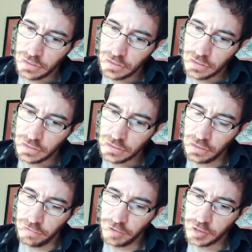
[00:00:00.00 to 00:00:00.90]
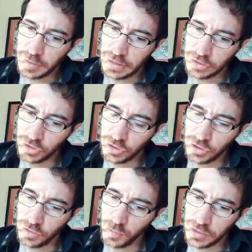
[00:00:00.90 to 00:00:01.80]
self-explanatory
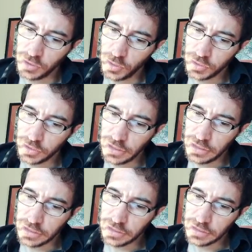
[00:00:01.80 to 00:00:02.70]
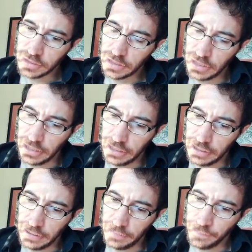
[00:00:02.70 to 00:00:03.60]
of what those things
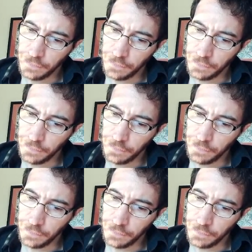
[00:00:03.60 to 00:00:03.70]
are.